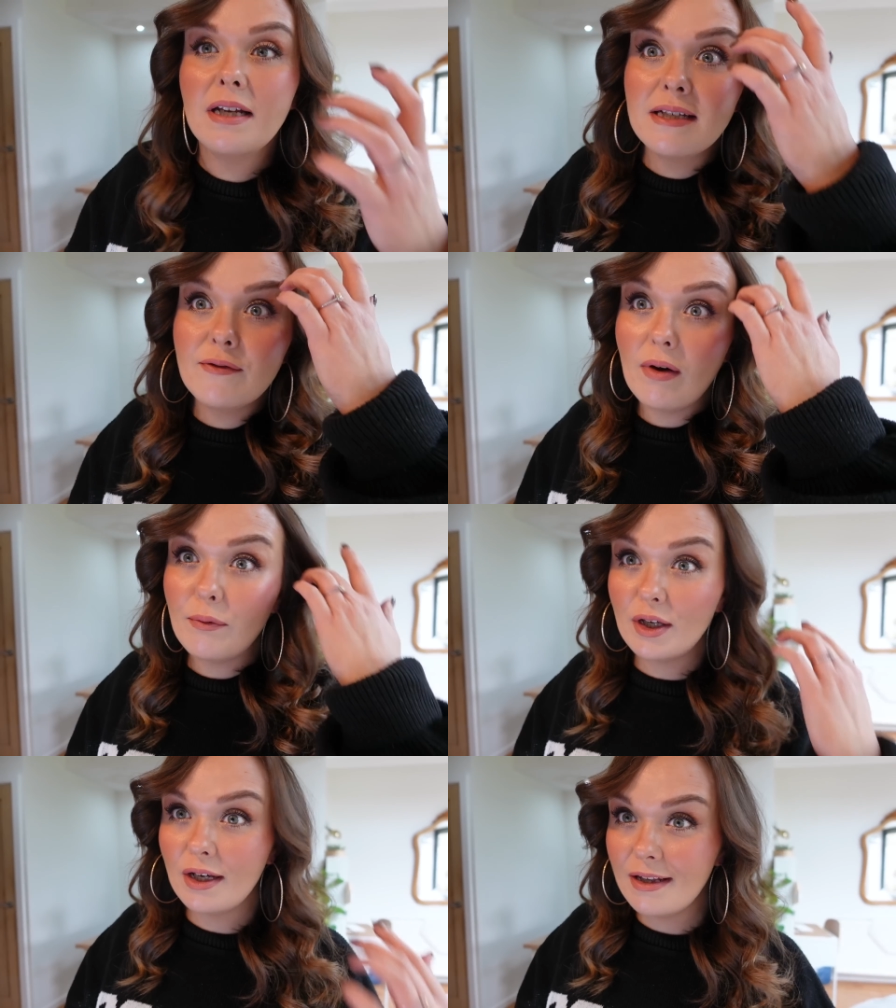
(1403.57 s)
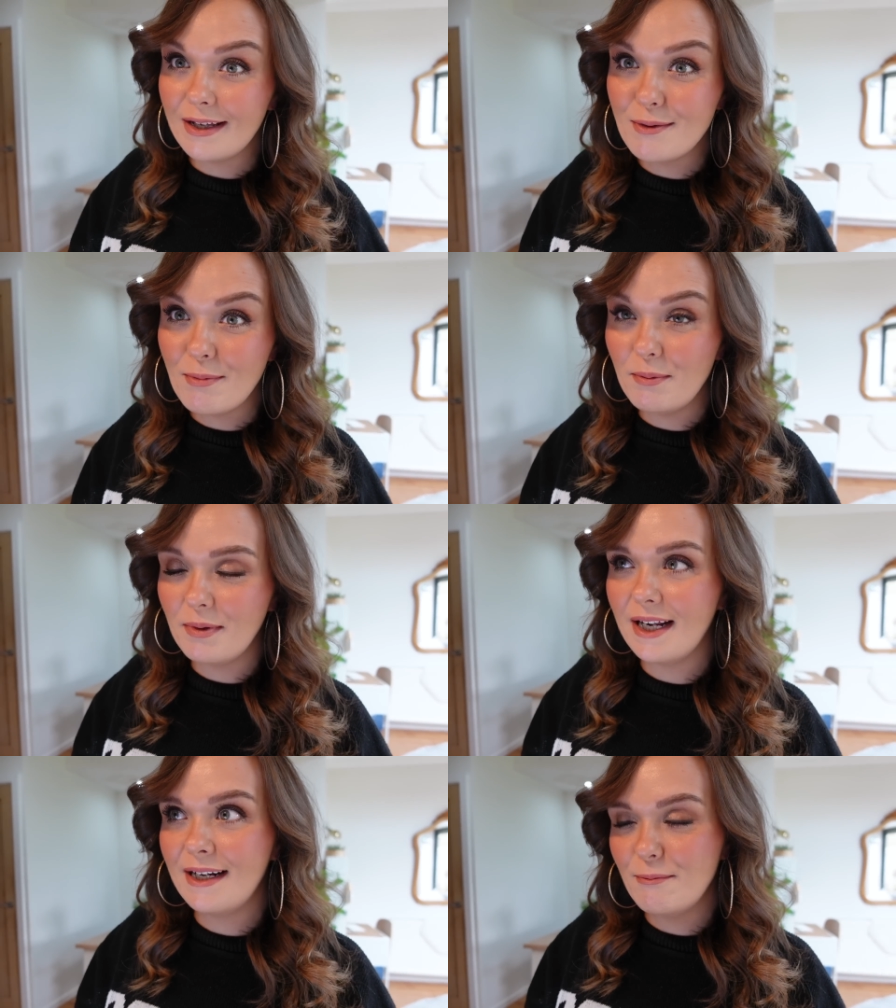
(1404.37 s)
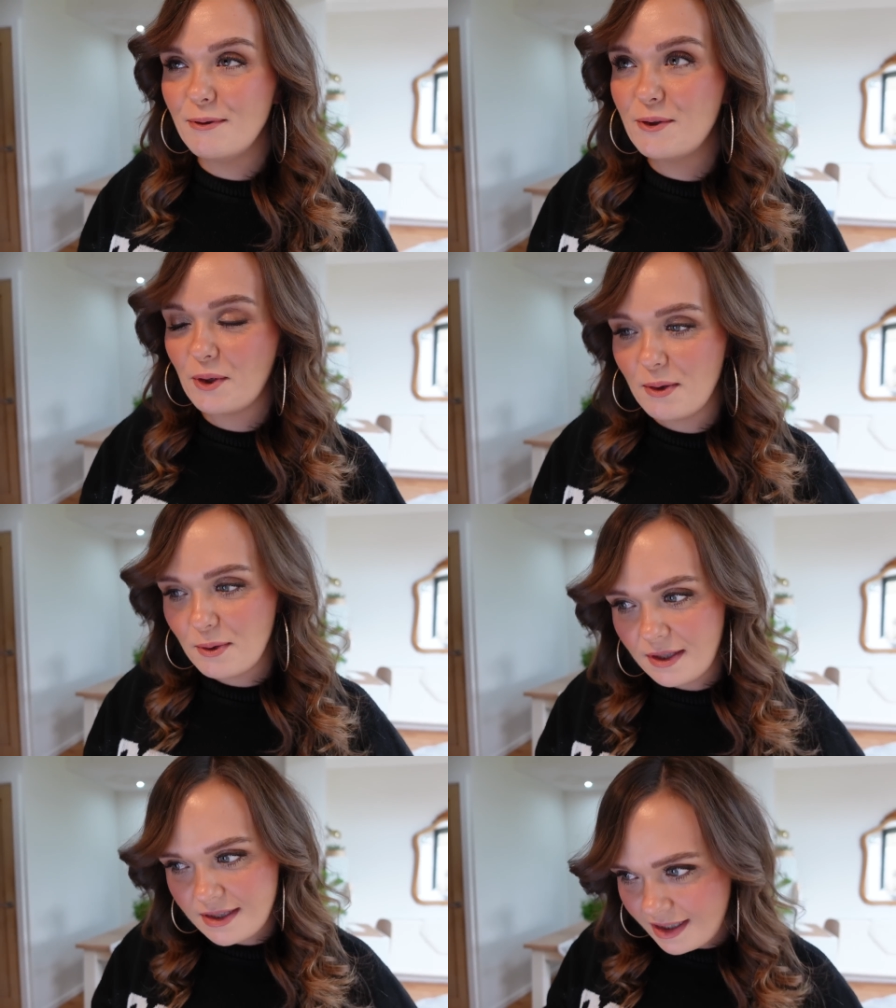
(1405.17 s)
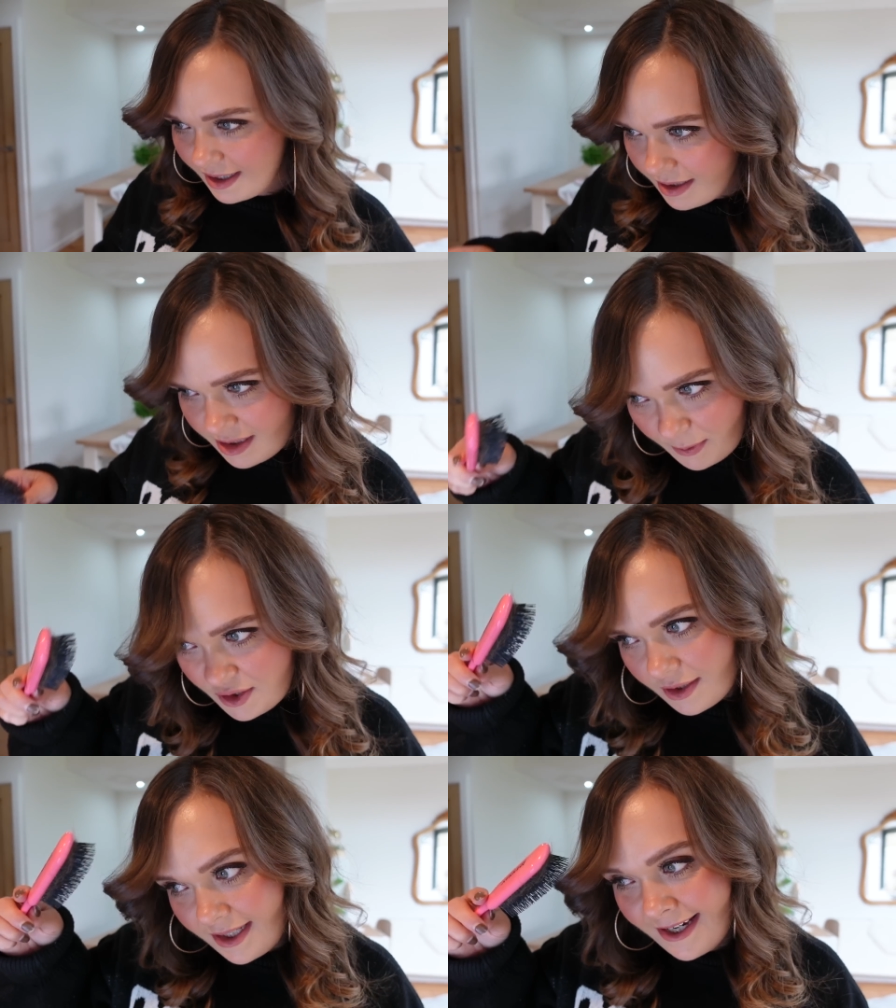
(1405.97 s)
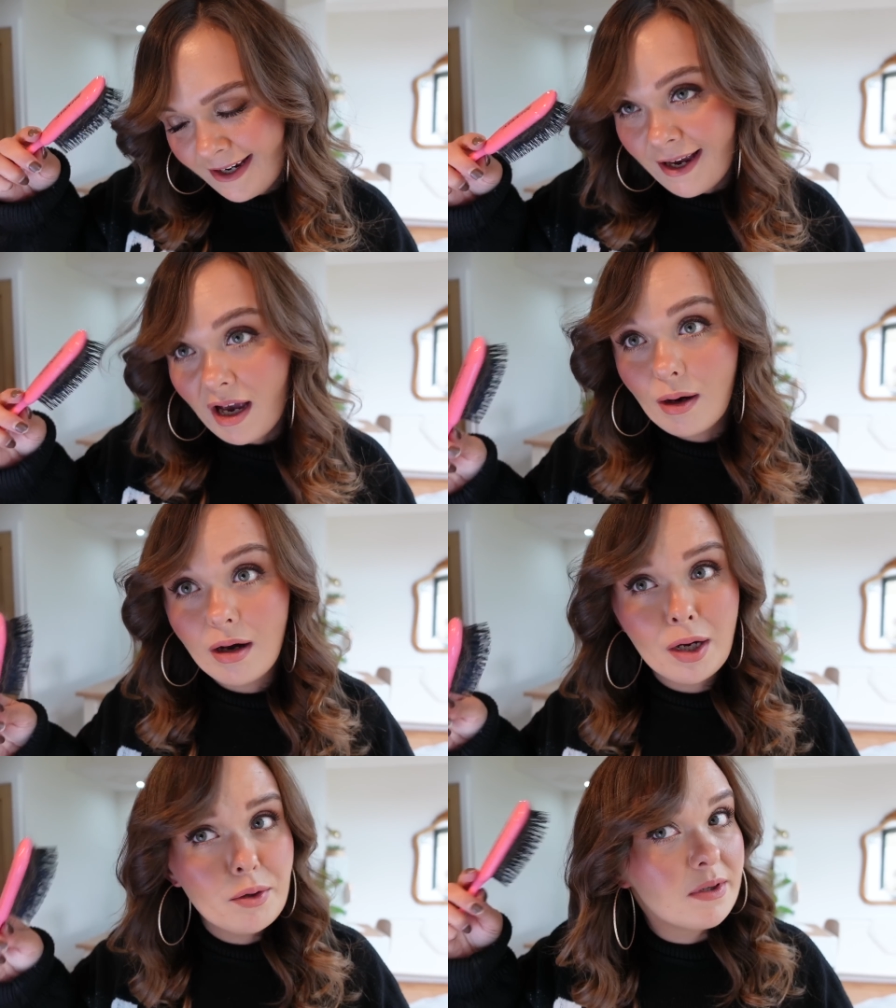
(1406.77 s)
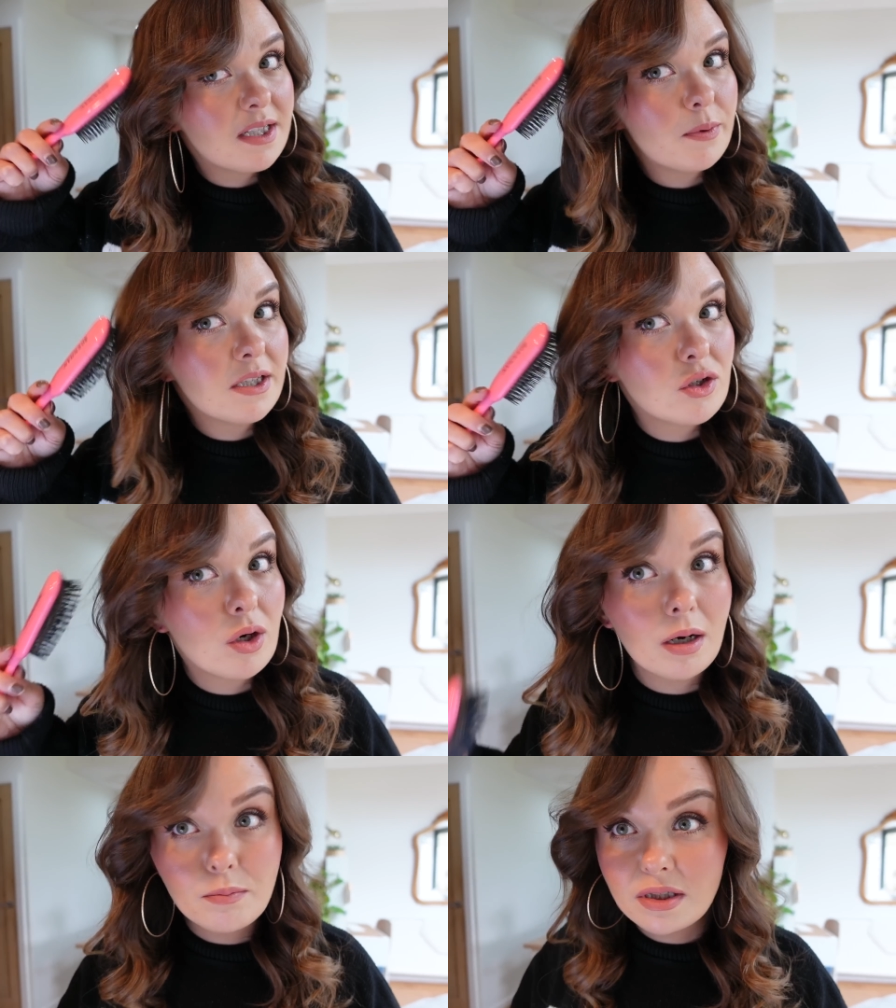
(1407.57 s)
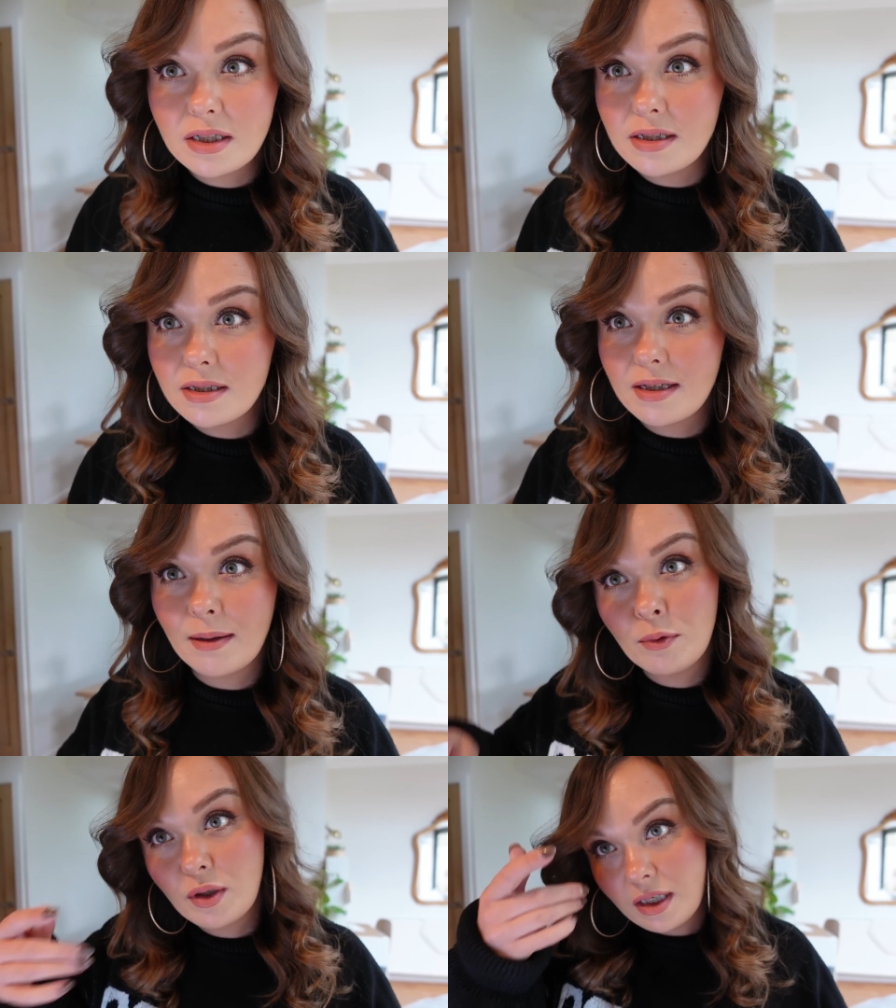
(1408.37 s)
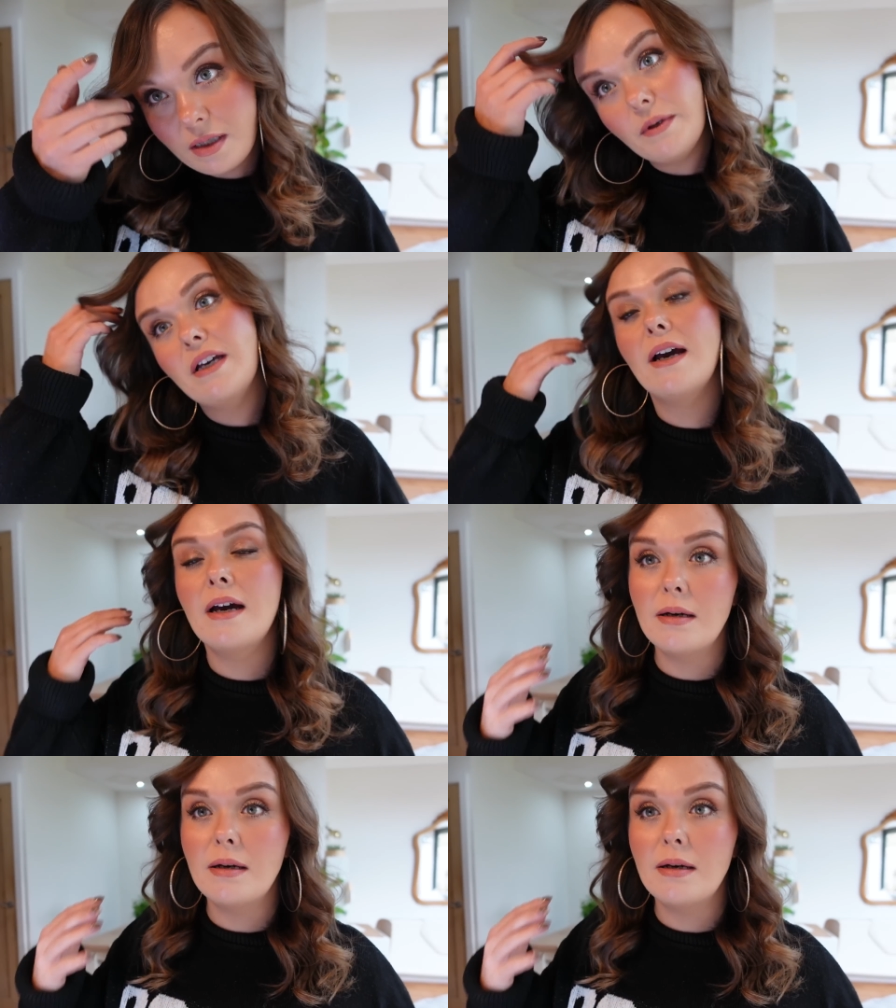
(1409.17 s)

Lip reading: It's very curly at the moment, and it will drop throughout the day, especially I hope this bit drops, because I'm looking a bit